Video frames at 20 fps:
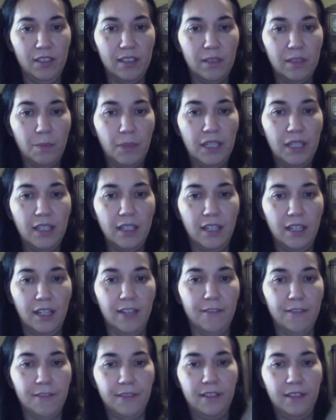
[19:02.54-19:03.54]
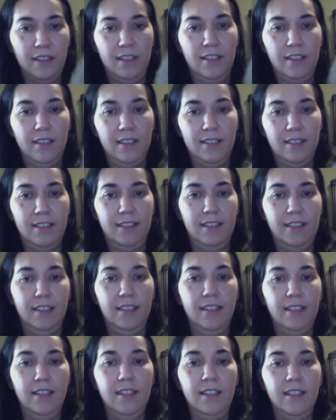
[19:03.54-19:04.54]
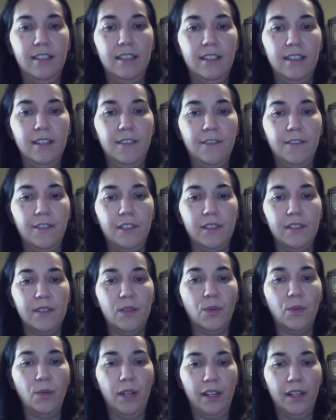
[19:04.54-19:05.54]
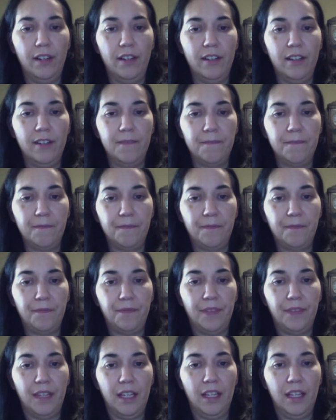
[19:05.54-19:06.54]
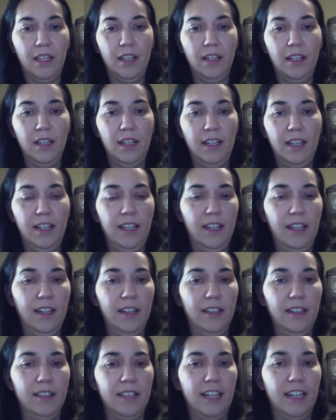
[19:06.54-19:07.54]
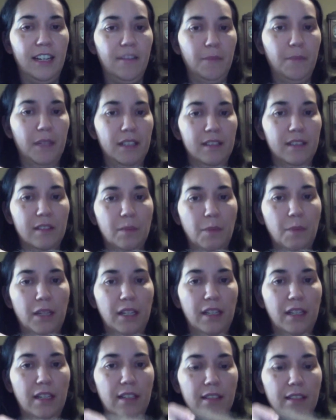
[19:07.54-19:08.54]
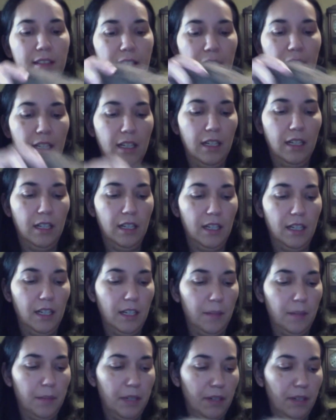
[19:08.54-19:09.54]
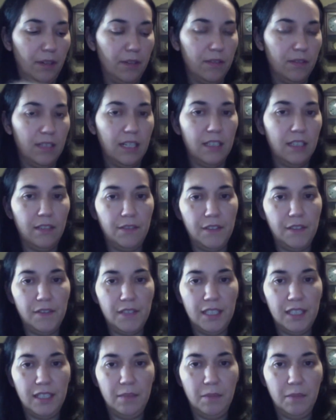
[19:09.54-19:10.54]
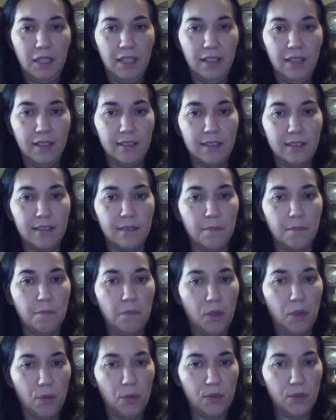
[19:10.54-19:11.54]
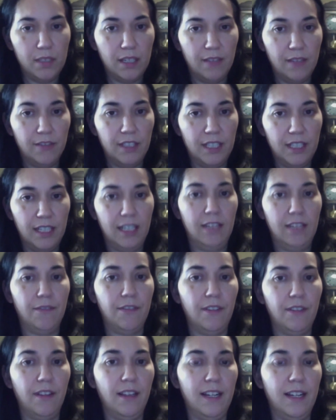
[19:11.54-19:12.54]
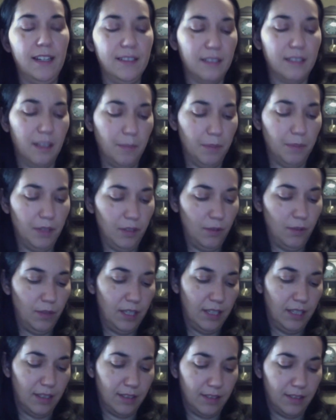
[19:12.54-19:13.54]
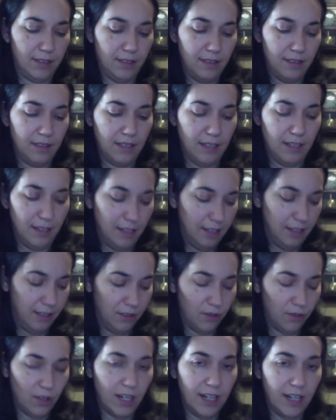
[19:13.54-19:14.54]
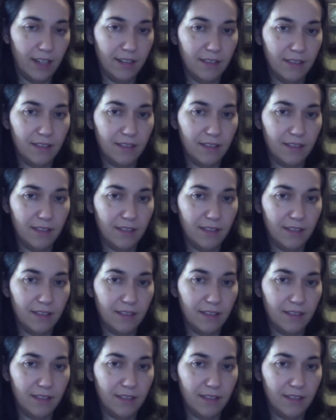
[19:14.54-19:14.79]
spin enough for a sweater. And I've been spinning about 10 to 15 minutes most every night for the last couple of weeks. I tried